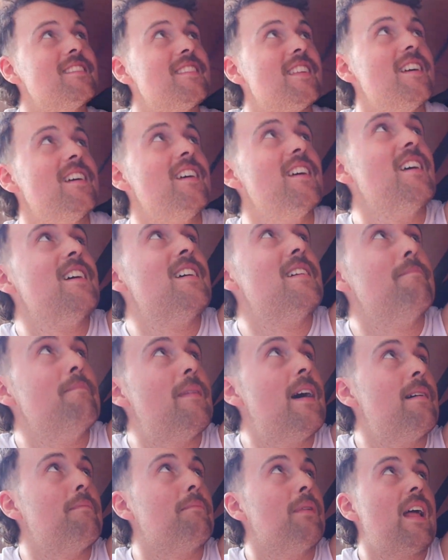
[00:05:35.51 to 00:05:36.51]
They're
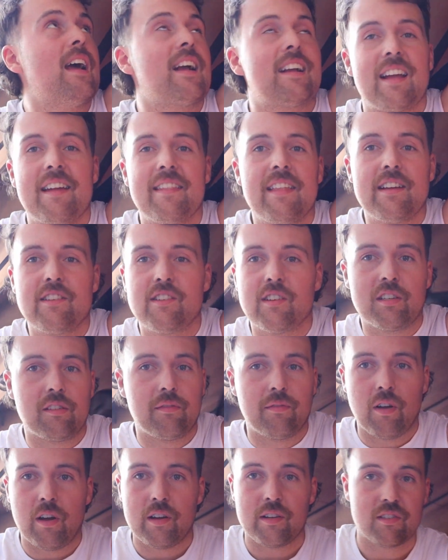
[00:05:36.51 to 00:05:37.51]
matte black and they just
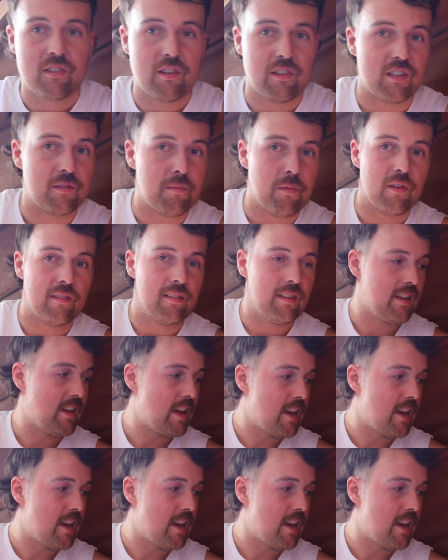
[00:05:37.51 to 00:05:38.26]
flow so smoothly,